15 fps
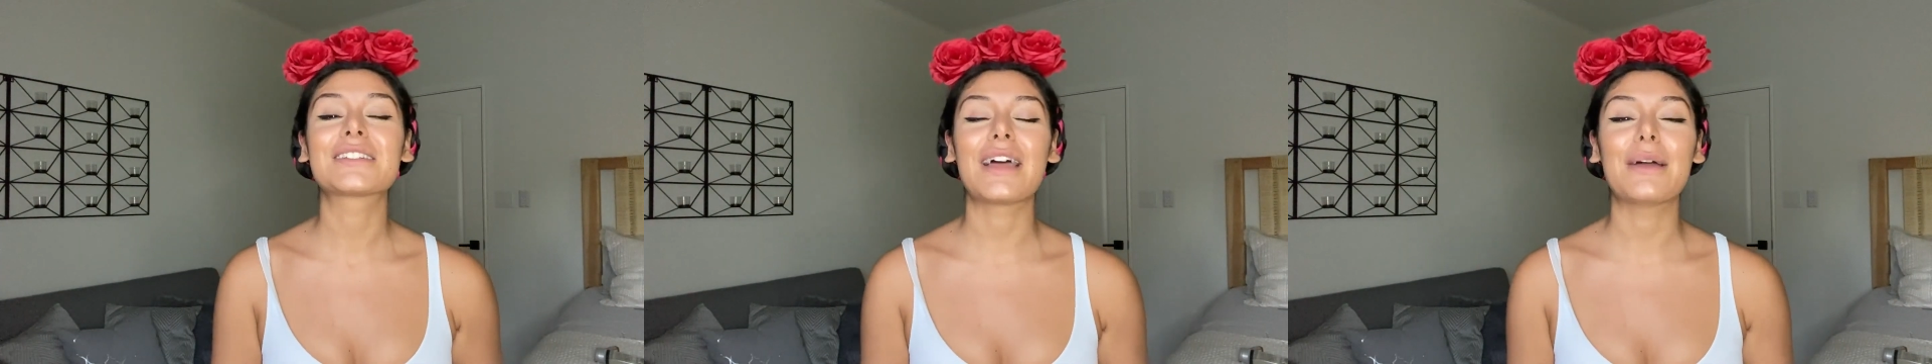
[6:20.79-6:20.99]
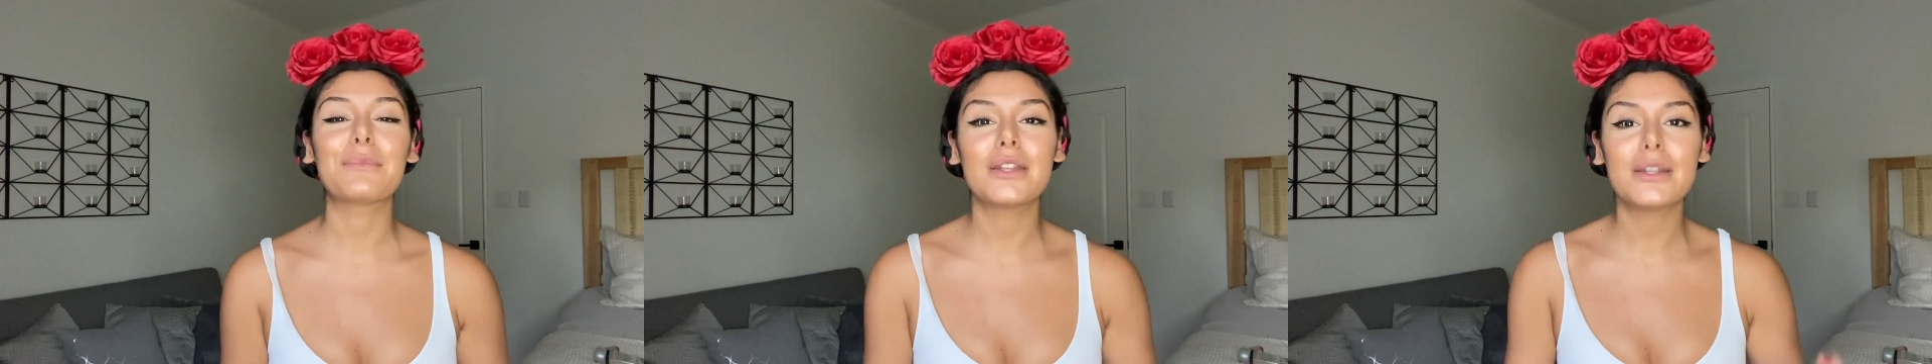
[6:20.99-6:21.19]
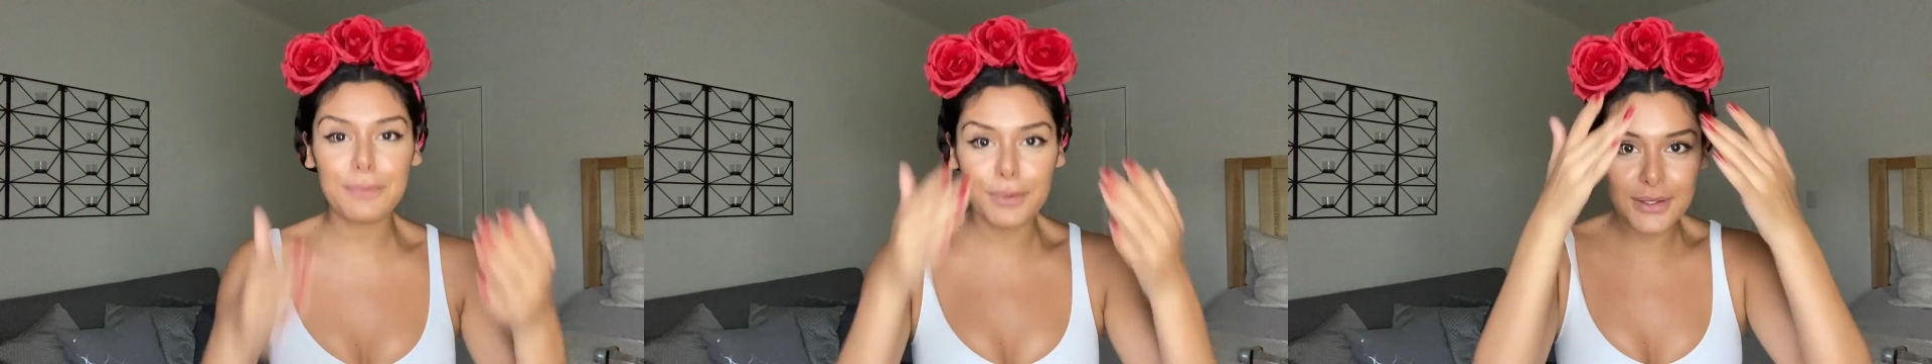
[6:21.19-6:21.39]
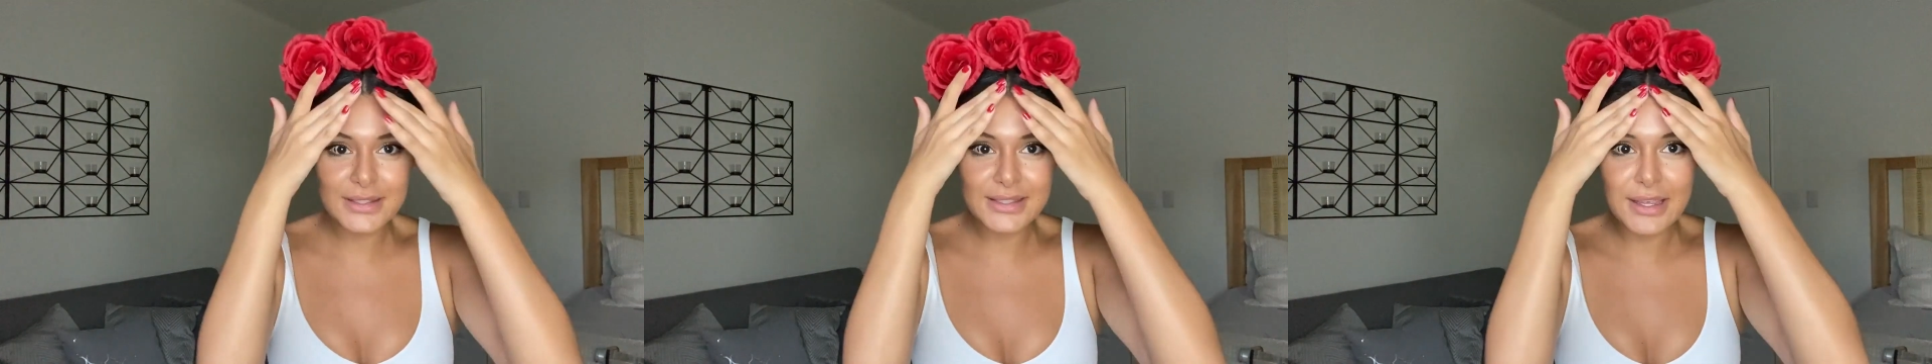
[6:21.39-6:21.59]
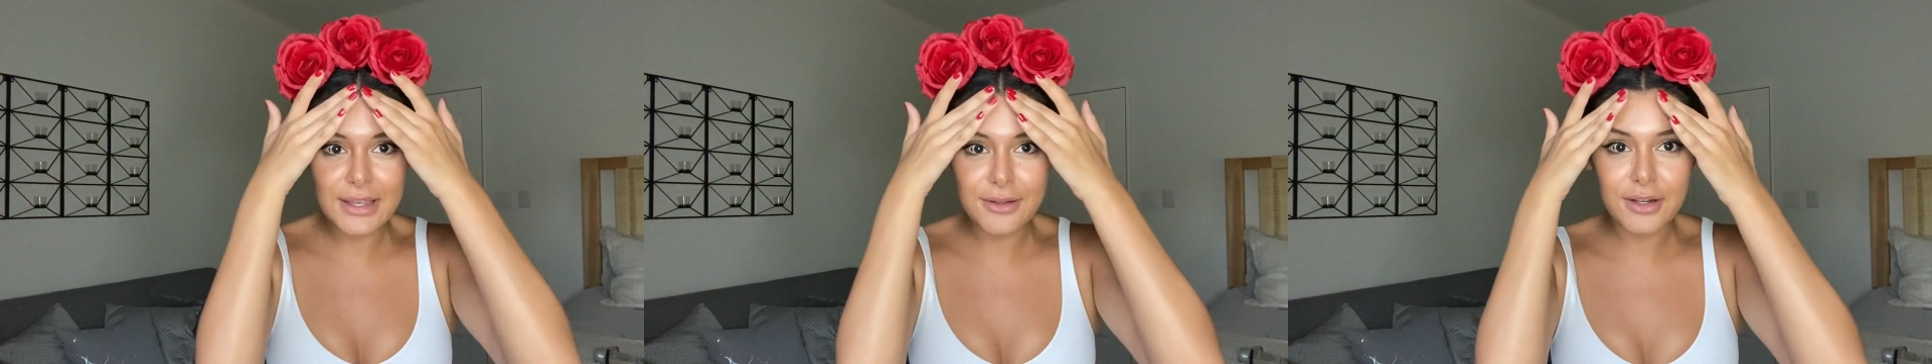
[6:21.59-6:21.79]
I'm gonna put
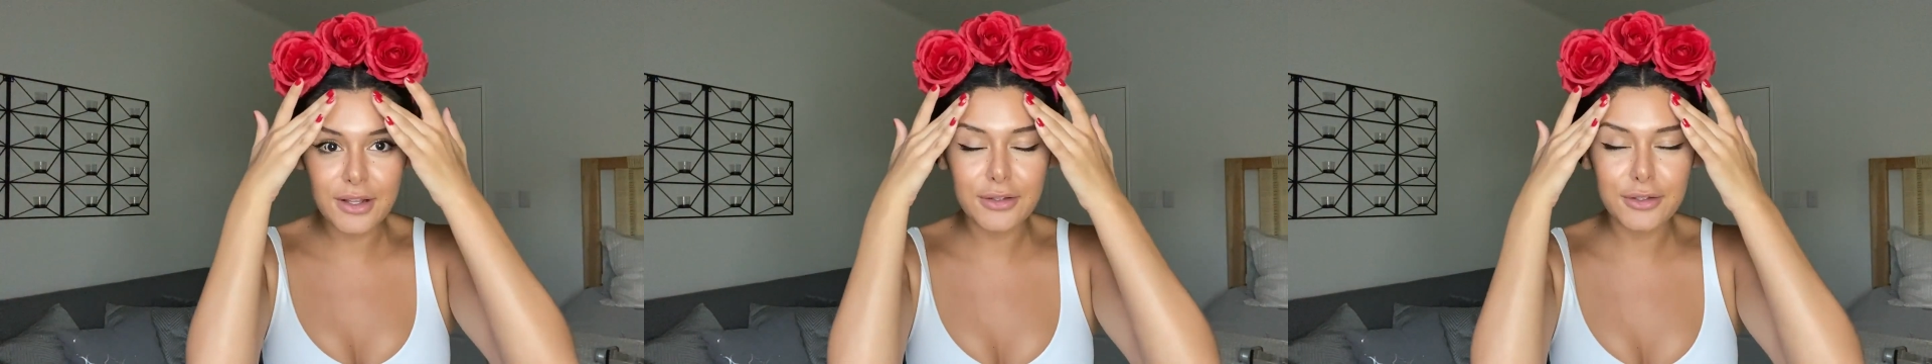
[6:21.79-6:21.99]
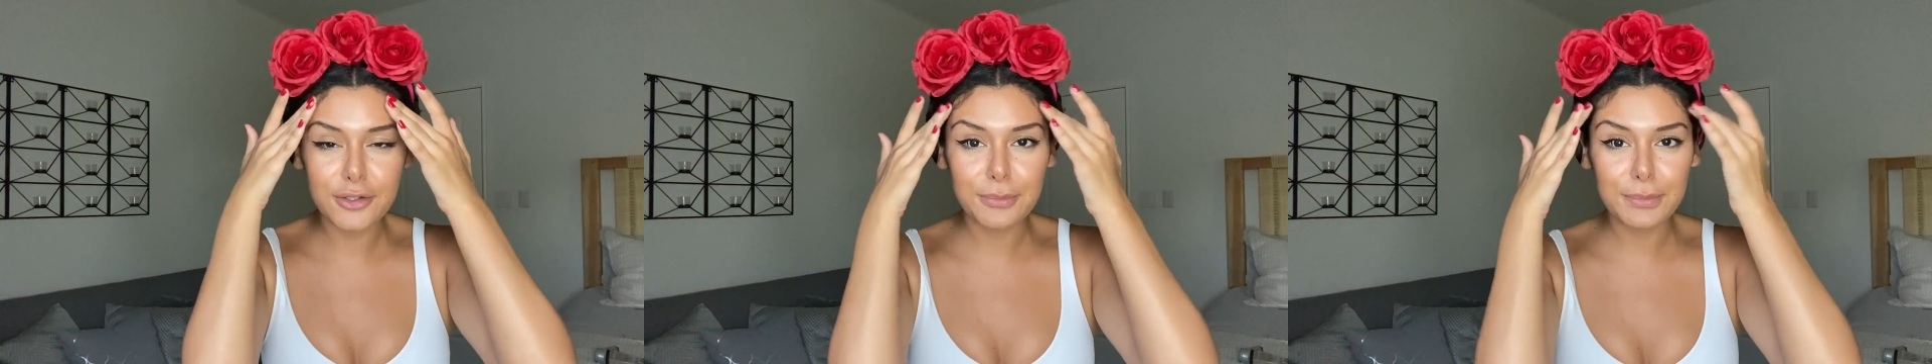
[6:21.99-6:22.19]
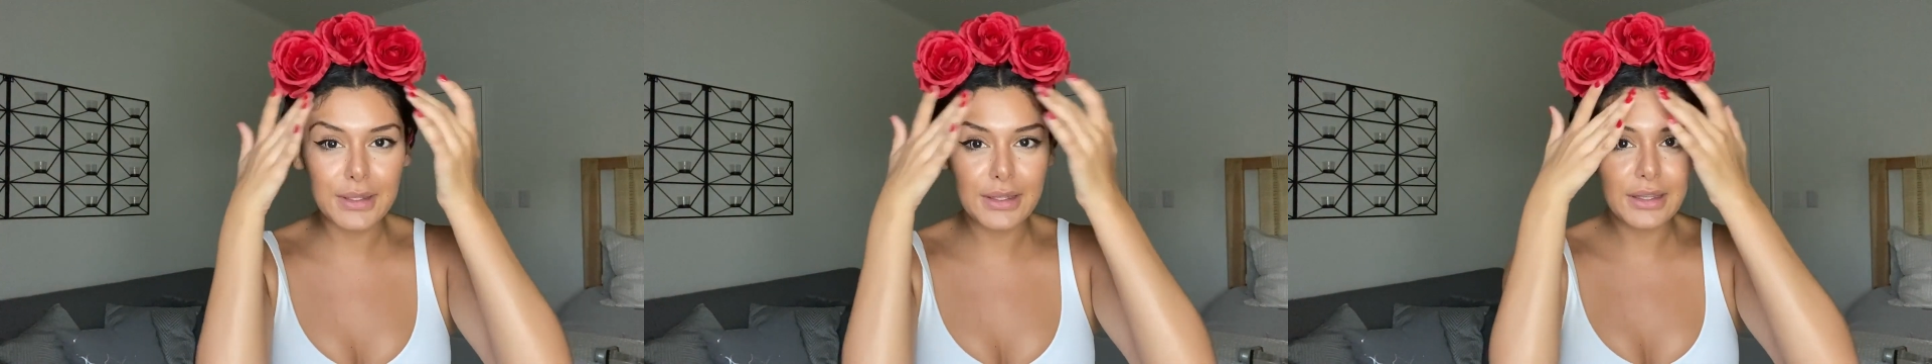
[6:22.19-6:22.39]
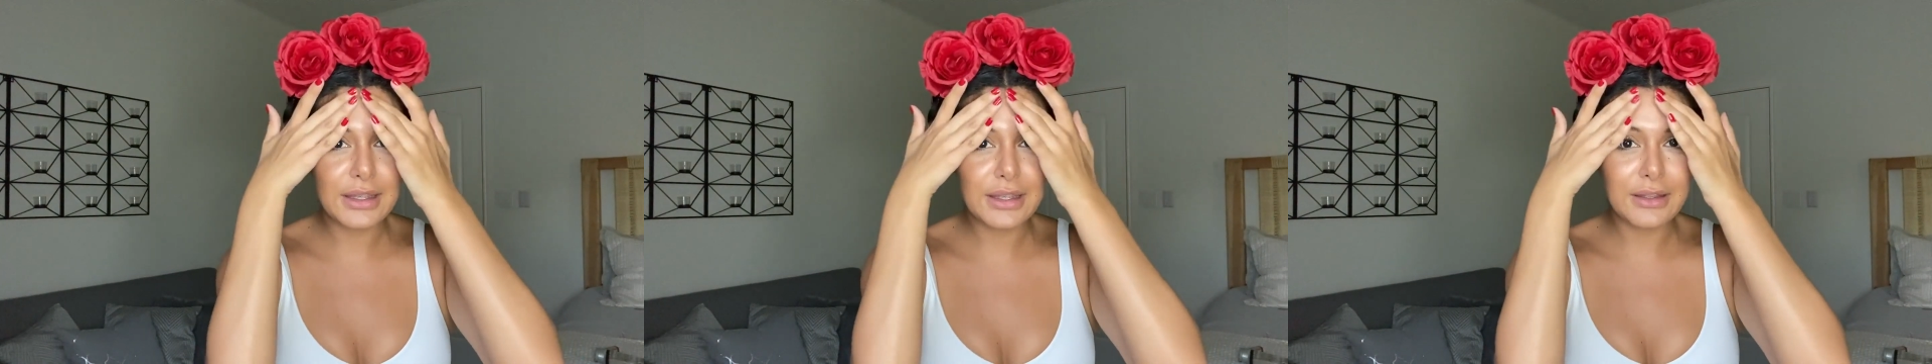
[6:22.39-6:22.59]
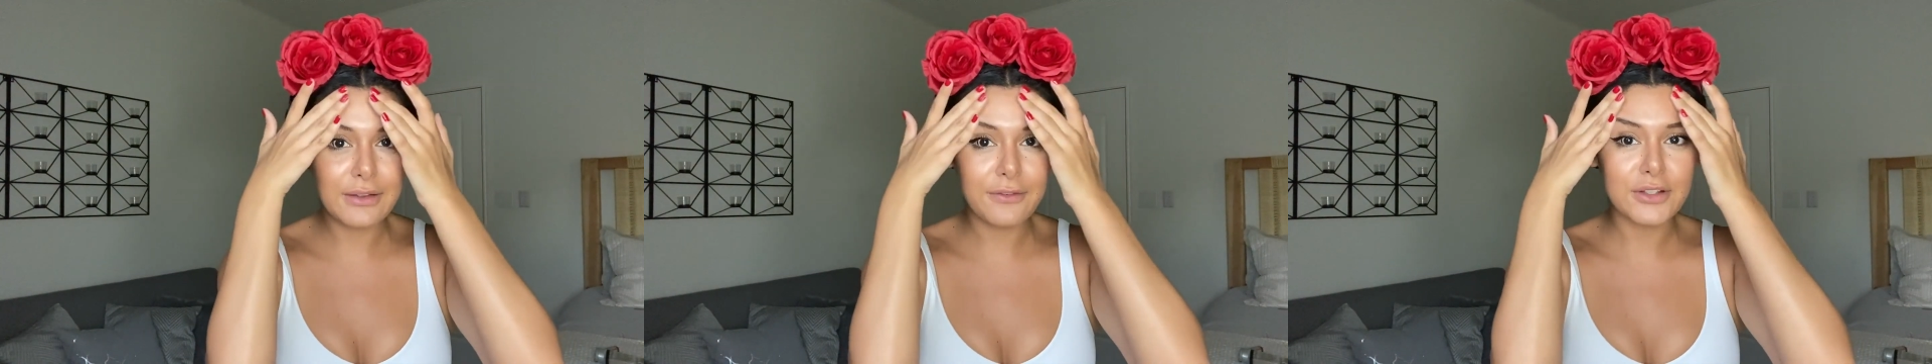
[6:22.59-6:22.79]
down a little bit
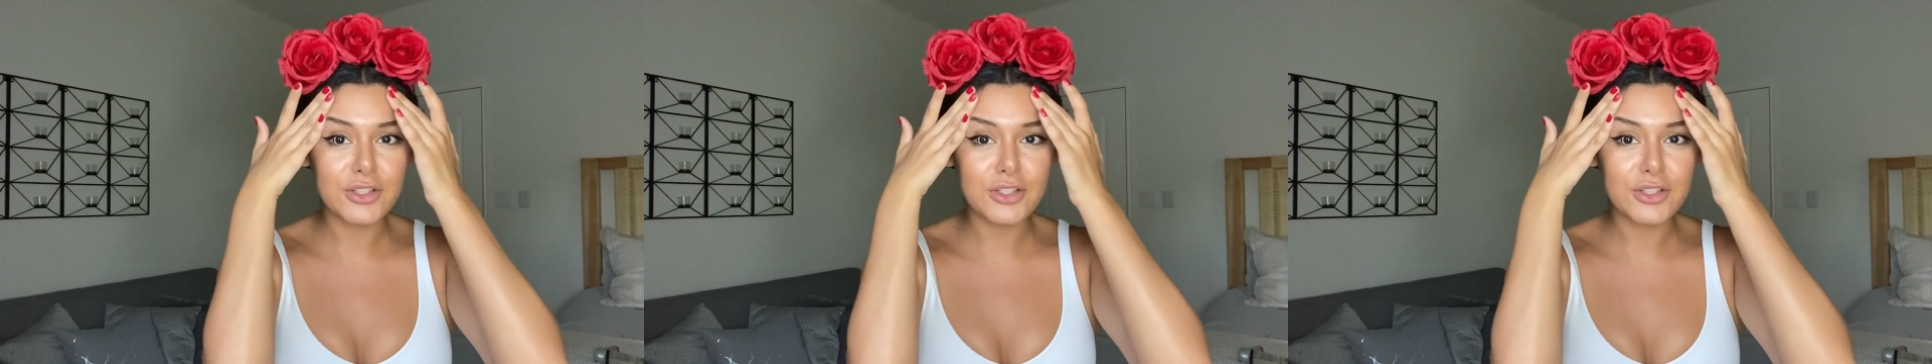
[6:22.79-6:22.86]
of